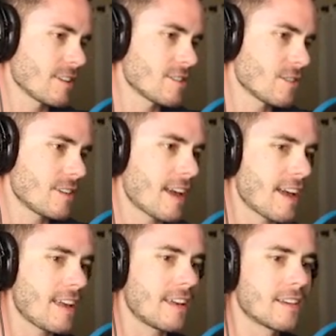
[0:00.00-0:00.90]
it's
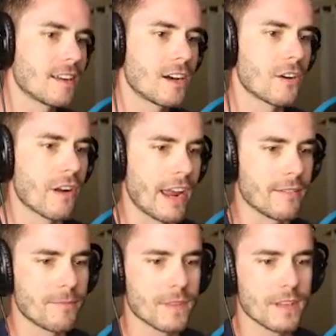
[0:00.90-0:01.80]
okay. All
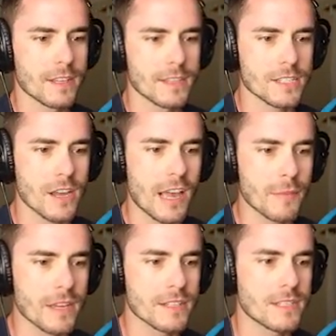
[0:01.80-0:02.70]
right. The
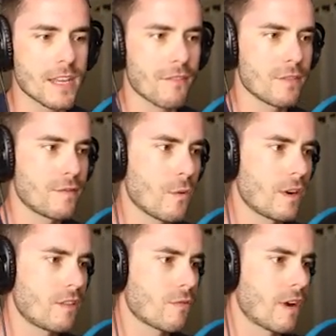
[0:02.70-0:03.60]
time is
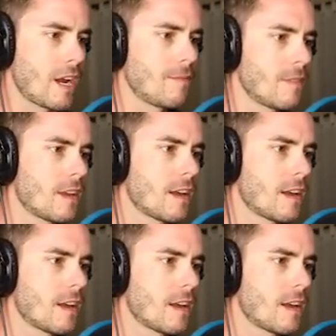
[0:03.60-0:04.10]
7:43,